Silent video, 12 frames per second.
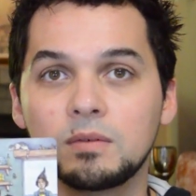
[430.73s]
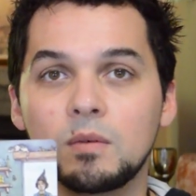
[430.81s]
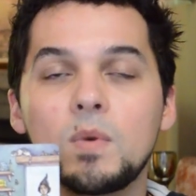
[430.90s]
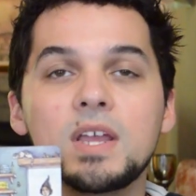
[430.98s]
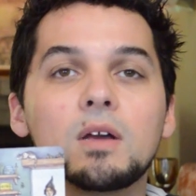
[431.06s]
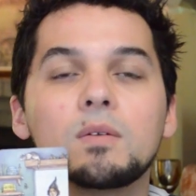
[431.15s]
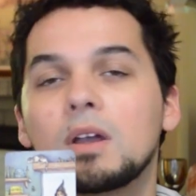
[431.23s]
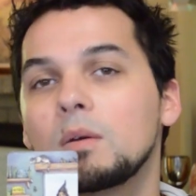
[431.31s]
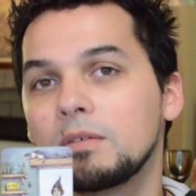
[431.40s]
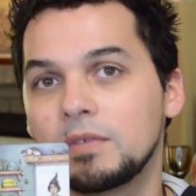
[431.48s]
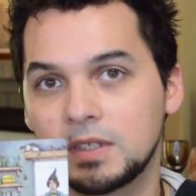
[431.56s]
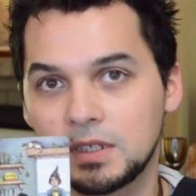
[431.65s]
We don't
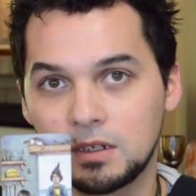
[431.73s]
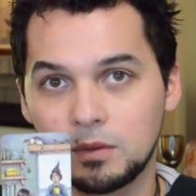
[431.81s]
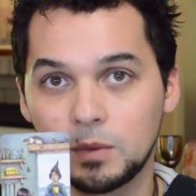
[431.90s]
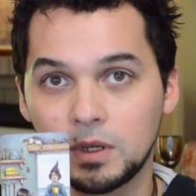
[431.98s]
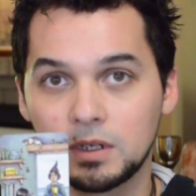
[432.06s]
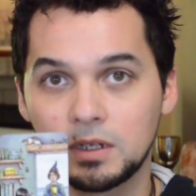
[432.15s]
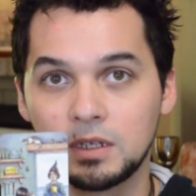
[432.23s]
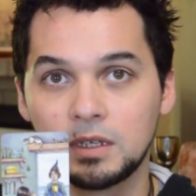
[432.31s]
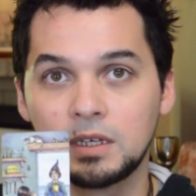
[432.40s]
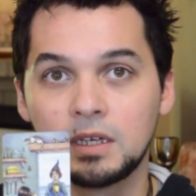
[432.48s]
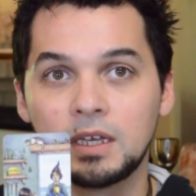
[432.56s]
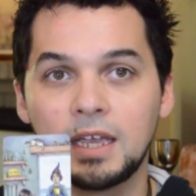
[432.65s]
know if it's going to work.
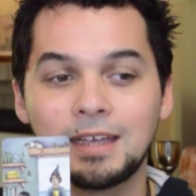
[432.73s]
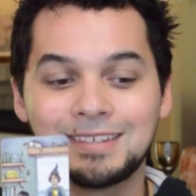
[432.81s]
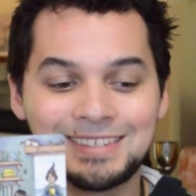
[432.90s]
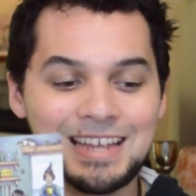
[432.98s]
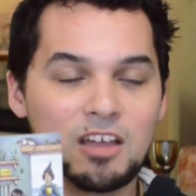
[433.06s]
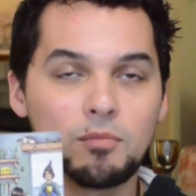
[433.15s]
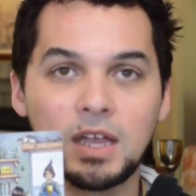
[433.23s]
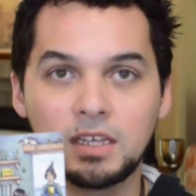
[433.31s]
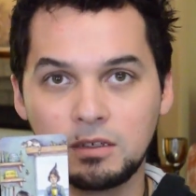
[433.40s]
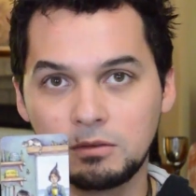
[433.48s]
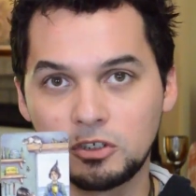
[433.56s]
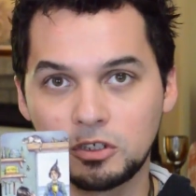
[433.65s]
It's not my
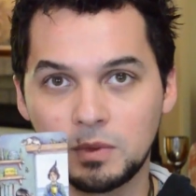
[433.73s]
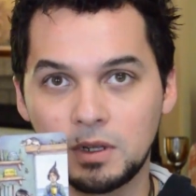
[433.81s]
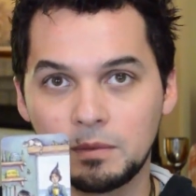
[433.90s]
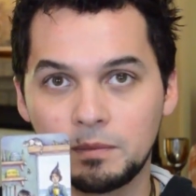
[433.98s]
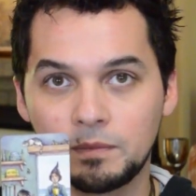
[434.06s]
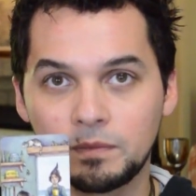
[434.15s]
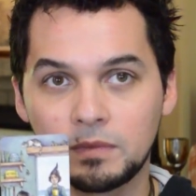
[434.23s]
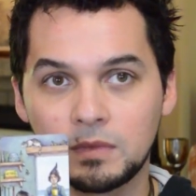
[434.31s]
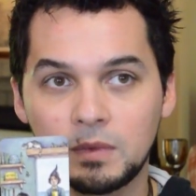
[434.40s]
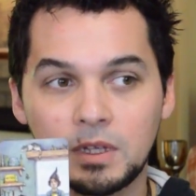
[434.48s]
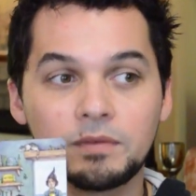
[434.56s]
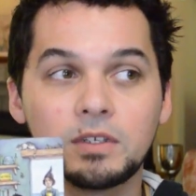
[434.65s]
usual.
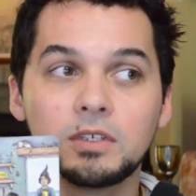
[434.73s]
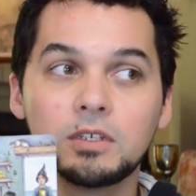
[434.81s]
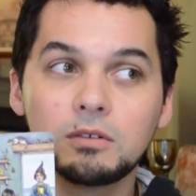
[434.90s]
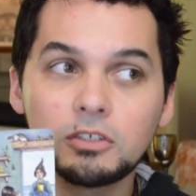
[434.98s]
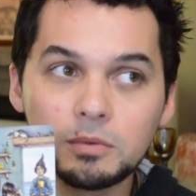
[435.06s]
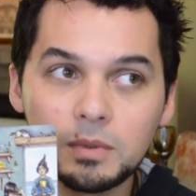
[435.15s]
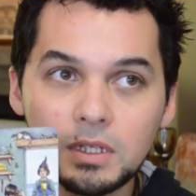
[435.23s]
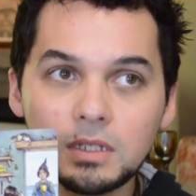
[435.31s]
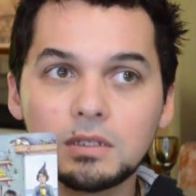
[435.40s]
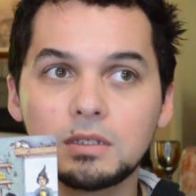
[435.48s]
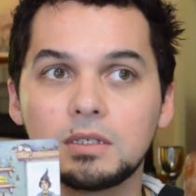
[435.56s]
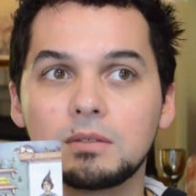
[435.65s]
Well, if your
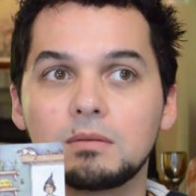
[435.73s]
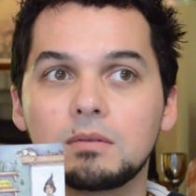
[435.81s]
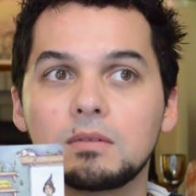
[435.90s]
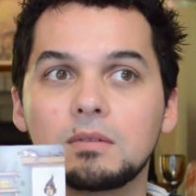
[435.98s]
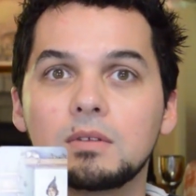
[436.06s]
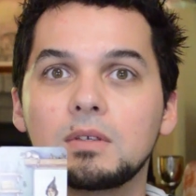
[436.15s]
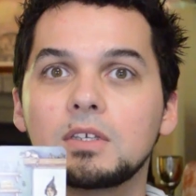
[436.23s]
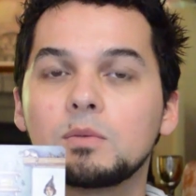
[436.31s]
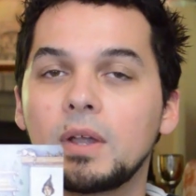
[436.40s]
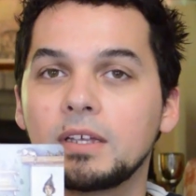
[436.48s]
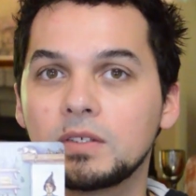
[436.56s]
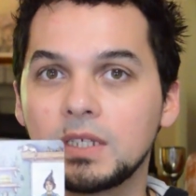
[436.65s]
usual is
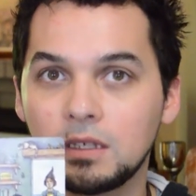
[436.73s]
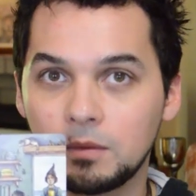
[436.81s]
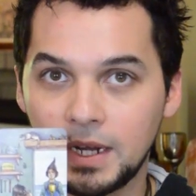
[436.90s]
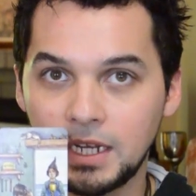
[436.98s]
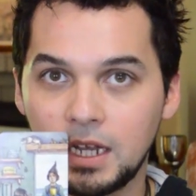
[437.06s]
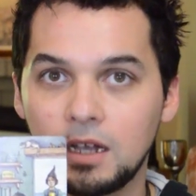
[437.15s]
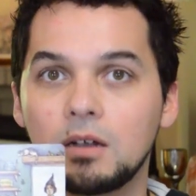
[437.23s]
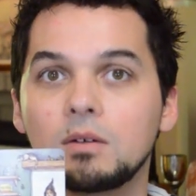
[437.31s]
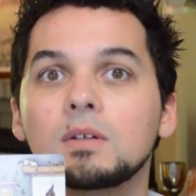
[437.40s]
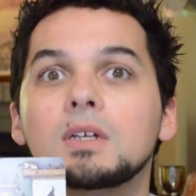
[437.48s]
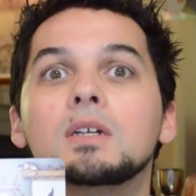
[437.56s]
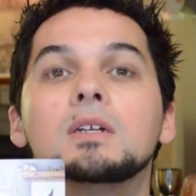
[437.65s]
why you're single right
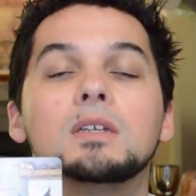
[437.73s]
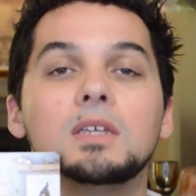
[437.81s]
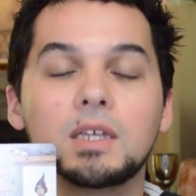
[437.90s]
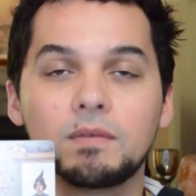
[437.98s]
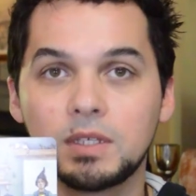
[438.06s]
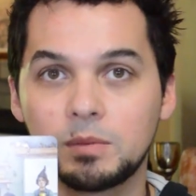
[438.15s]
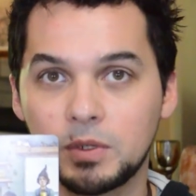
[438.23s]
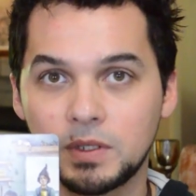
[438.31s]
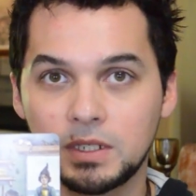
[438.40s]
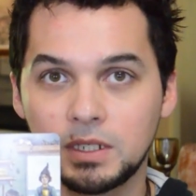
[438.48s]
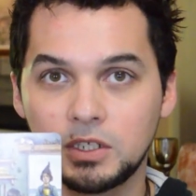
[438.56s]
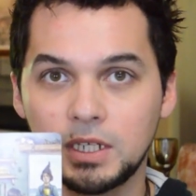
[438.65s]
now, give this
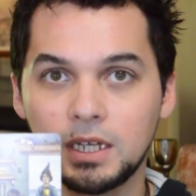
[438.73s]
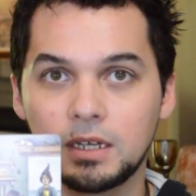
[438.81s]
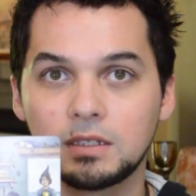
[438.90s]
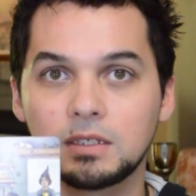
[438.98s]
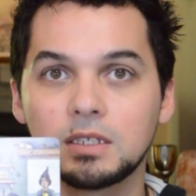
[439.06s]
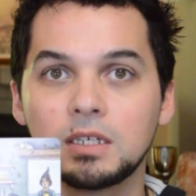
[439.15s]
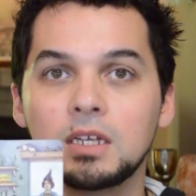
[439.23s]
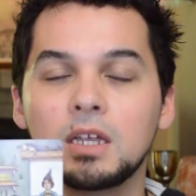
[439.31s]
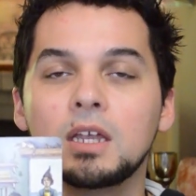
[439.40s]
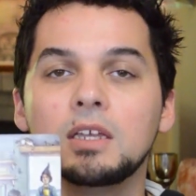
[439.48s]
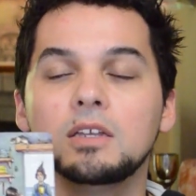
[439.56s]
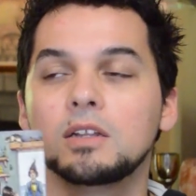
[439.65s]
person a chance.
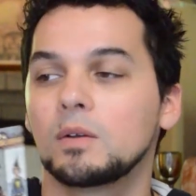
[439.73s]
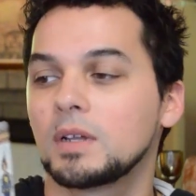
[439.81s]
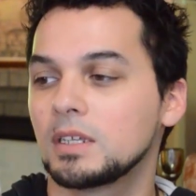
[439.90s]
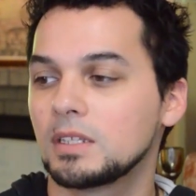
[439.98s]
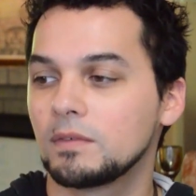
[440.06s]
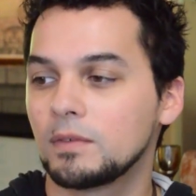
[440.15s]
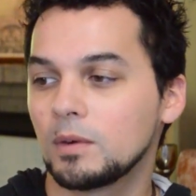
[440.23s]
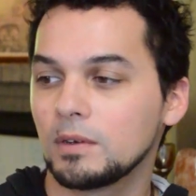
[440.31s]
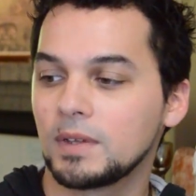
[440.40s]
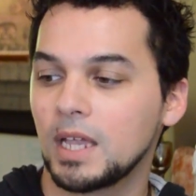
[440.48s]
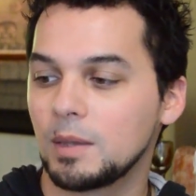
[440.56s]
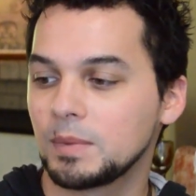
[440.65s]
You know, because the Four
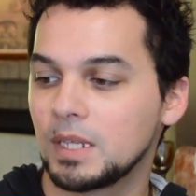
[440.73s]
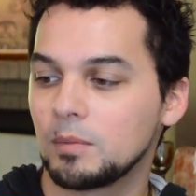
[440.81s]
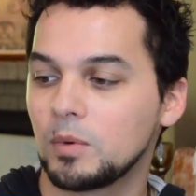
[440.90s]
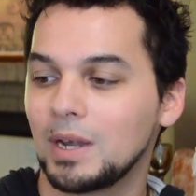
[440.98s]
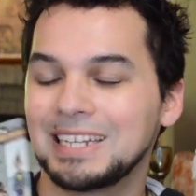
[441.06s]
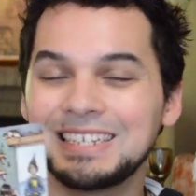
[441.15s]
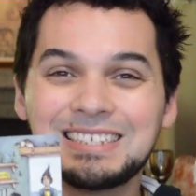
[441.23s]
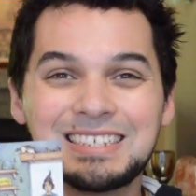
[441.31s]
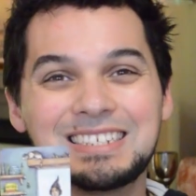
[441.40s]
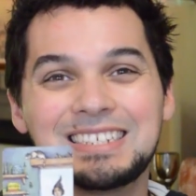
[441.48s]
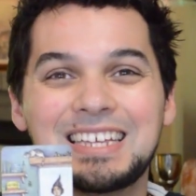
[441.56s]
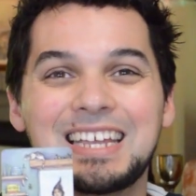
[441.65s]
of Cups upright is
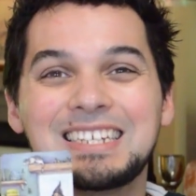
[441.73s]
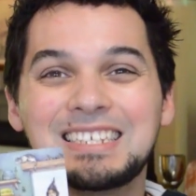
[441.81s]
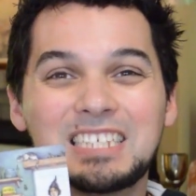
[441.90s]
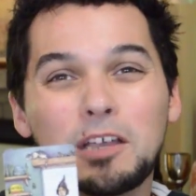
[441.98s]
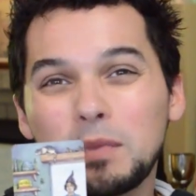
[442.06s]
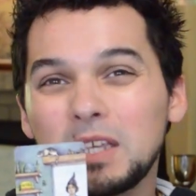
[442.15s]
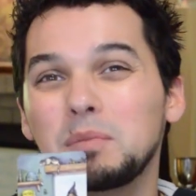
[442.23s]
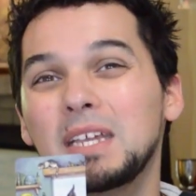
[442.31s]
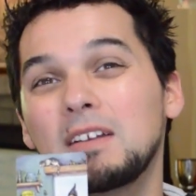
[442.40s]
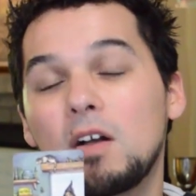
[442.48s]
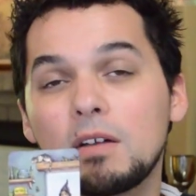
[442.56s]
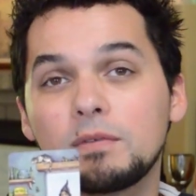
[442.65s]
indicating something
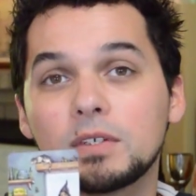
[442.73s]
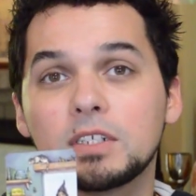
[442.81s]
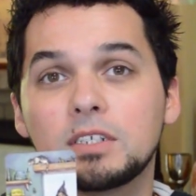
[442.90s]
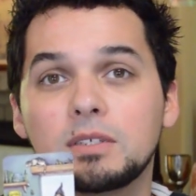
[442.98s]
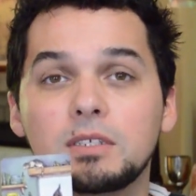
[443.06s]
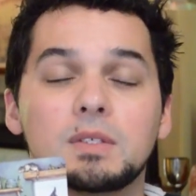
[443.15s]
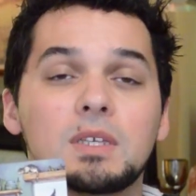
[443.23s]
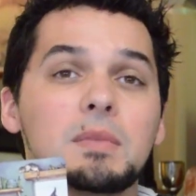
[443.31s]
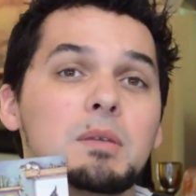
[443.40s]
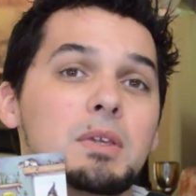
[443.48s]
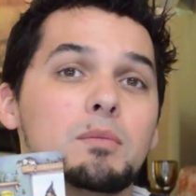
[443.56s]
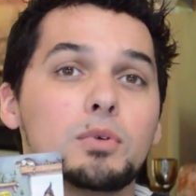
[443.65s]
being offered to you,
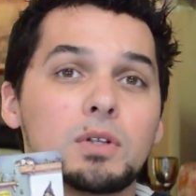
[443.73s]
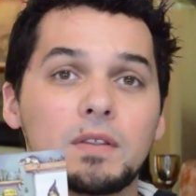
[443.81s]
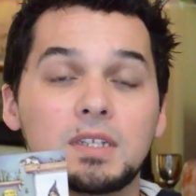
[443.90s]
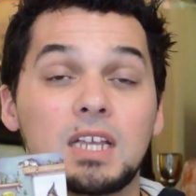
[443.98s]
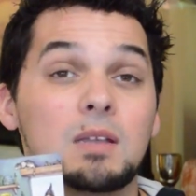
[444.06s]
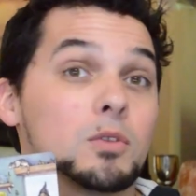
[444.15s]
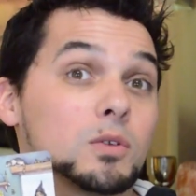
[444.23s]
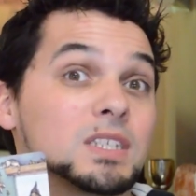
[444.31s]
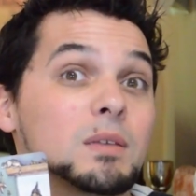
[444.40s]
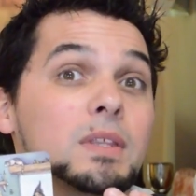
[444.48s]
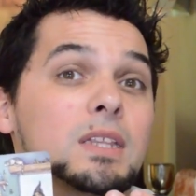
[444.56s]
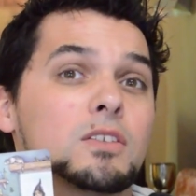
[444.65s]
something being put on the table, or
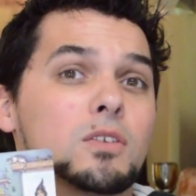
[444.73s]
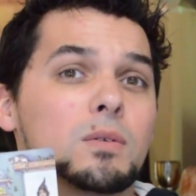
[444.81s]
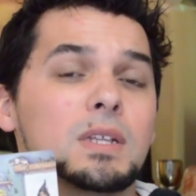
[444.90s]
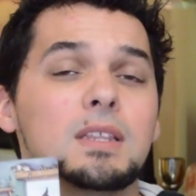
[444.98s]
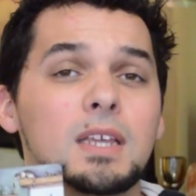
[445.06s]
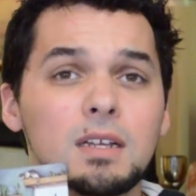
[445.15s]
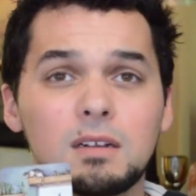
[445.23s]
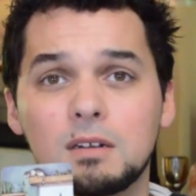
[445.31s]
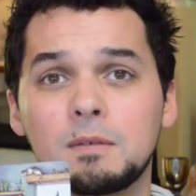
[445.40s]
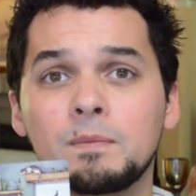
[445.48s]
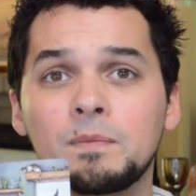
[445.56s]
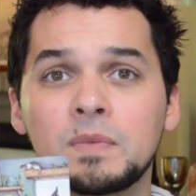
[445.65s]
something that's already there